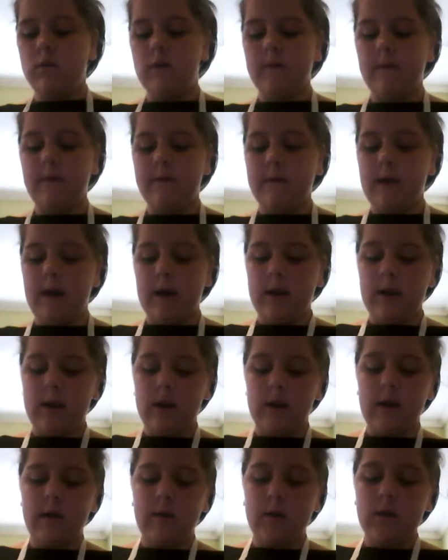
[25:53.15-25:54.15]
Flatten it
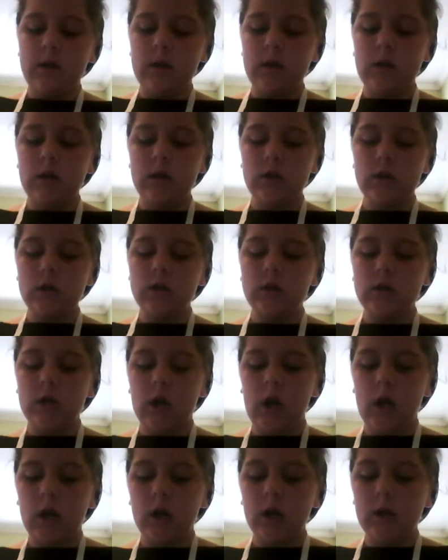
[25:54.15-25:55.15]
out a little
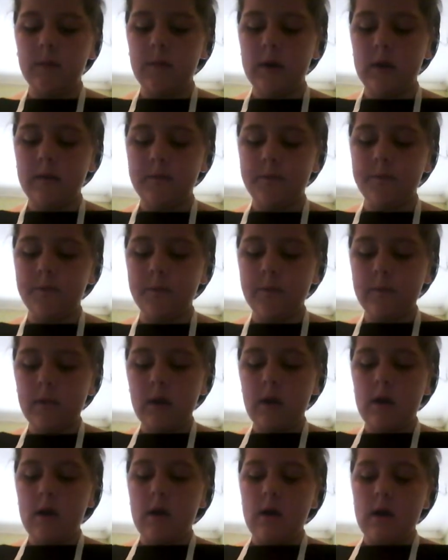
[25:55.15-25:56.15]
tiny bit,
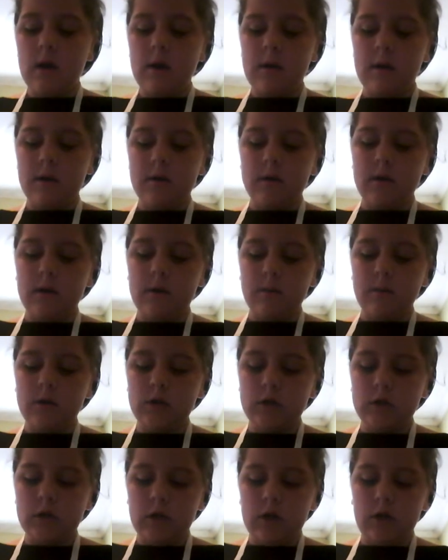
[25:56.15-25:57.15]
and then we're
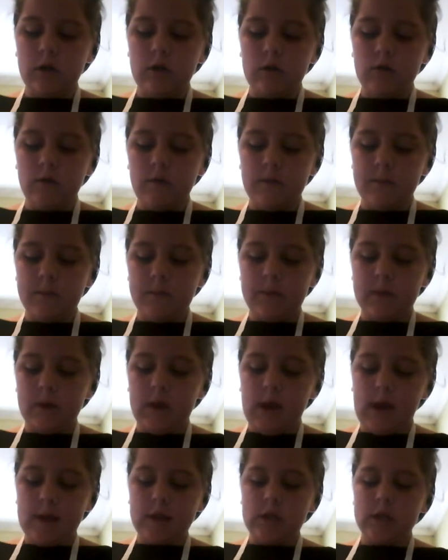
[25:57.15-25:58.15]
just going to crimp the
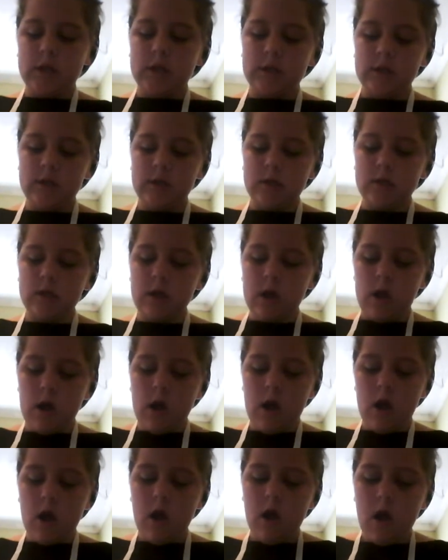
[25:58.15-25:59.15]
edges,
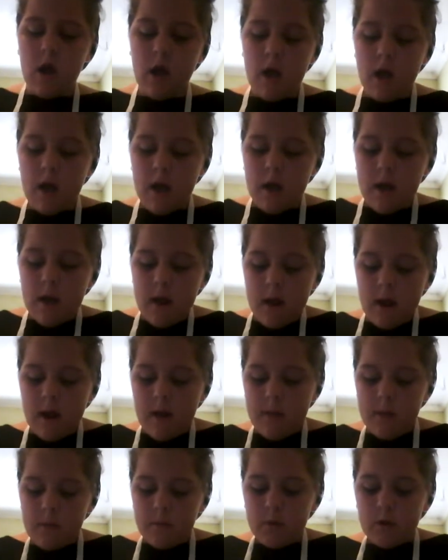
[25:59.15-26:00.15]
and
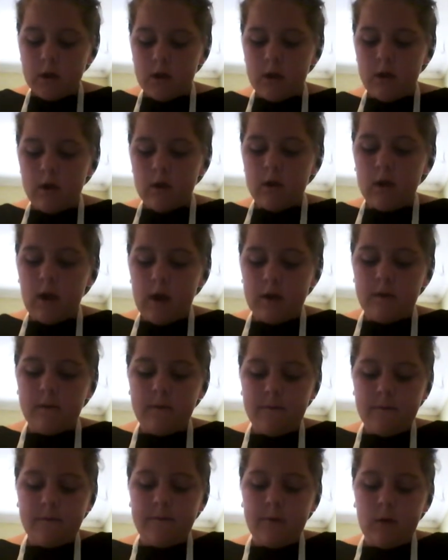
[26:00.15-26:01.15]
then we're going to kind of
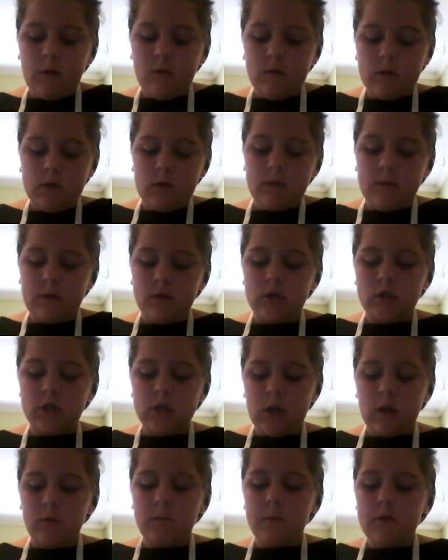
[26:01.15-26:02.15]
fold them and
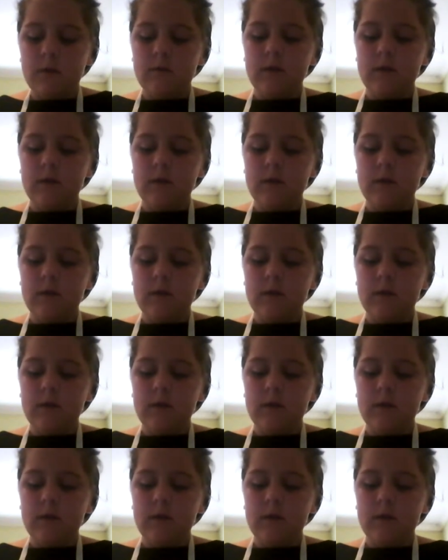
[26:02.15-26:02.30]
shape them a